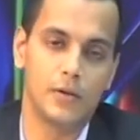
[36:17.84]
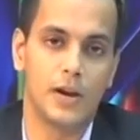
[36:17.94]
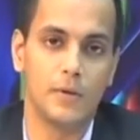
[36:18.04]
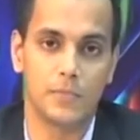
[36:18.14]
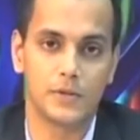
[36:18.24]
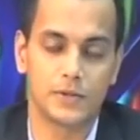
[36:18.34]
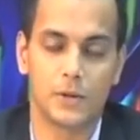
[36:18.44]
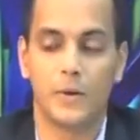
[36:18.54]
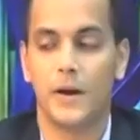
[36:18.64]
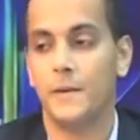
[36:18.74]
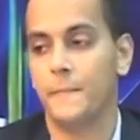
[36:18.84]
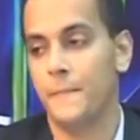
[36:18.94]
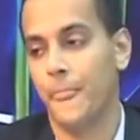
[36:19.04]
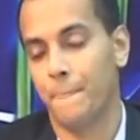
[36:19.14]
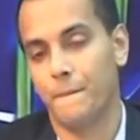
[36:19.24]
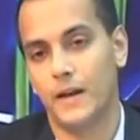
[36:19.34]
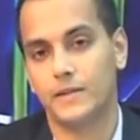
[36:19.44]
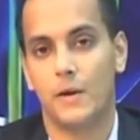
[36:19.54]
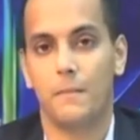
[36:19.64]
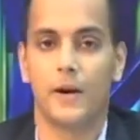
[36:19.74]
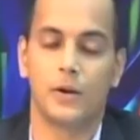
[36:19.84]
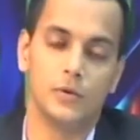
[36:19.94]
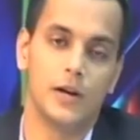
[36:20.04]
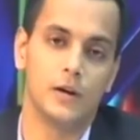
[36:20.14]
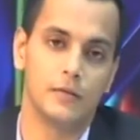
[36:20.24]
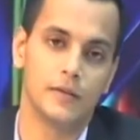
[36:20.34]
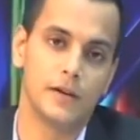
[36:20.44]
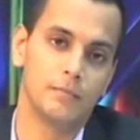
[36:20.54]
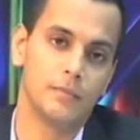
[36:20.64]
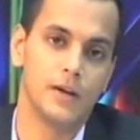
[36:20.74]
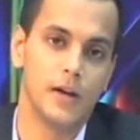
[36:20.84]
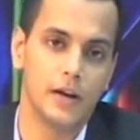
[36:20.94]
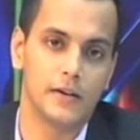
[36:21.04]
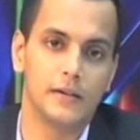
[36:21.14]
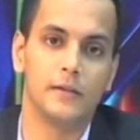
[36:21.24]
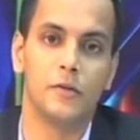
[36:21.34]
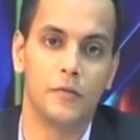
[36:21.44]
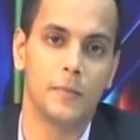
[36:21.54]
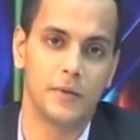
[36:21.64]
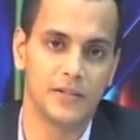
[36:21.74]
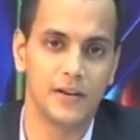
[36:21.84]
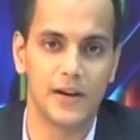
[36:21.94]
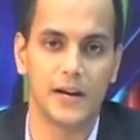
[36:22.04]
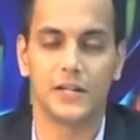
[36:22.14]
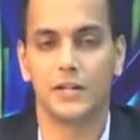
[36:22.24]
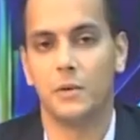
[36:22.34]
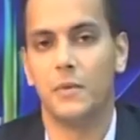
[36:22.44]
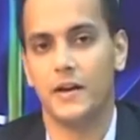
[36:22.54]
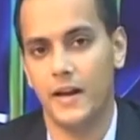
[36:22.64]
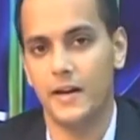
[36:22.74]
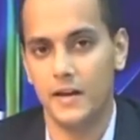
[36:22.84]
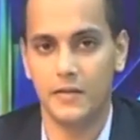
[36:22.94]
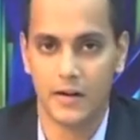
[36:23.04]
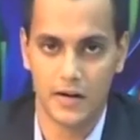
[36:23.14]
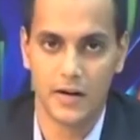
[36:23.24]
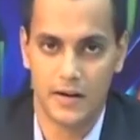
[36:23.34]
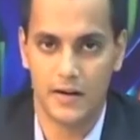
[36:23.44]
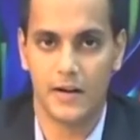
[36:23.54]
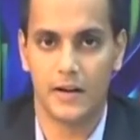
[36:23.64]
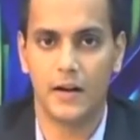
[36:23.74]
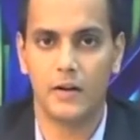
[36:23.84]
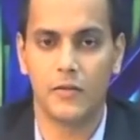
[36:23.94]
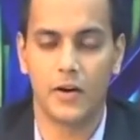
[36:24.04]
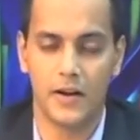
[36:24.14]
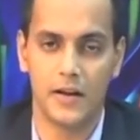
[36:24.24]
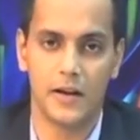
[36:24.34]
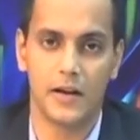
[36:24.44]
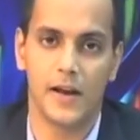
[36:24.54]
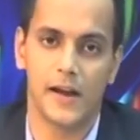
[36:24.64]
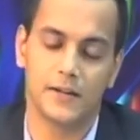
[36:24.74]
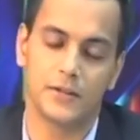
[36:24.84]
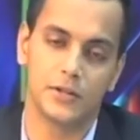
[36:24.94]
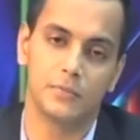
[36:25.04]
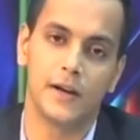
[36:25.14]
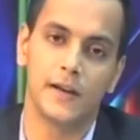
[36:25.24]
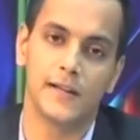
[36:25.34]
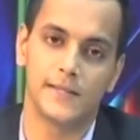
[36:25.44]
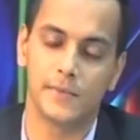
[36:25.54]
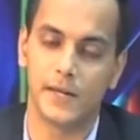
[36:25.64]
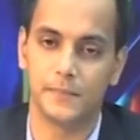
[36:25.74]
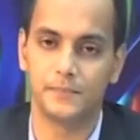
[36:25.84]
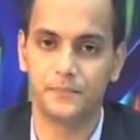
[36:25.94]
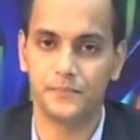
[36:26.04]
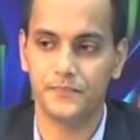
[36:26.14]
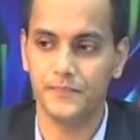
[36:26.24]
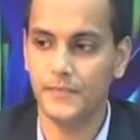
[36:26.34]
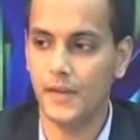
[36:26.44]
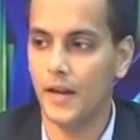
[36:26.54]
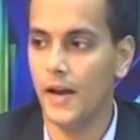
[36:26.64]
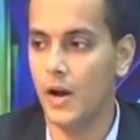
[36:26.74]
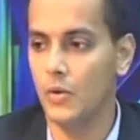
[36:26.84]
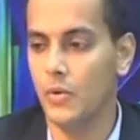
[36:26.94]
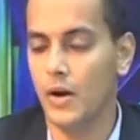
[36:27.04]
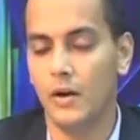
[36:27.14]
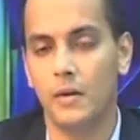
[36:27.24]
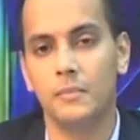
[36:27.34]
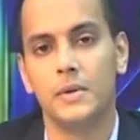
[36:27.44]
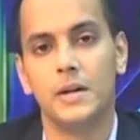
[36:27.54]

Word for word: which is the product of density times the mean velocity and the circulation. Therefore, lift acting when there are no other uh,